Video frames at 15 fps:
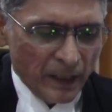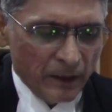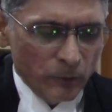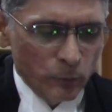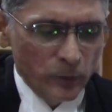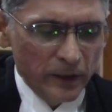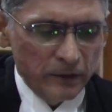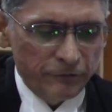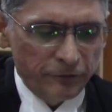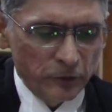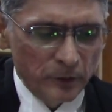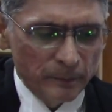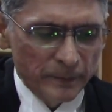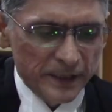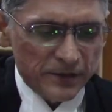
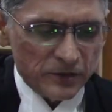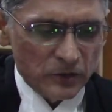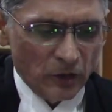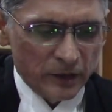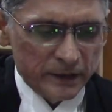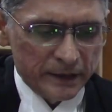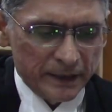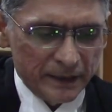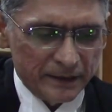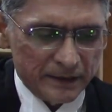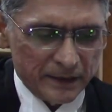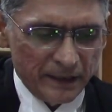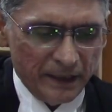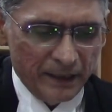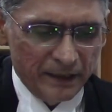willful misconduct
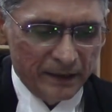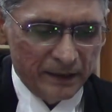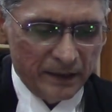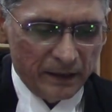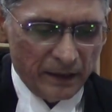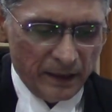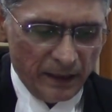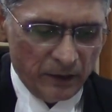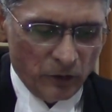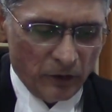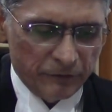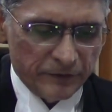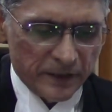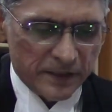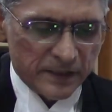in
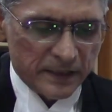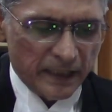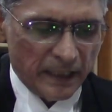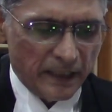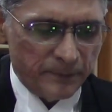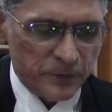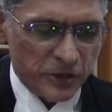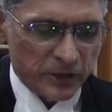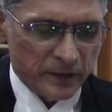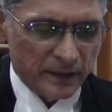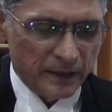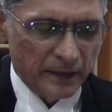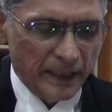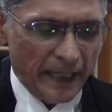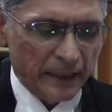office,
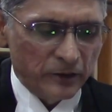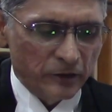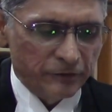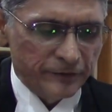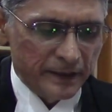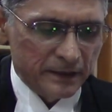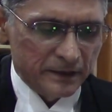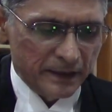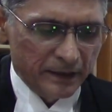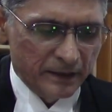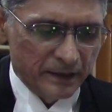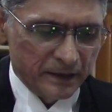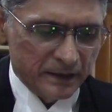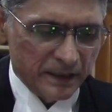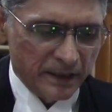corruption, lack of
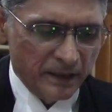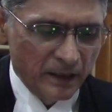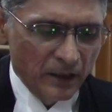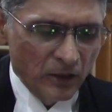integrity,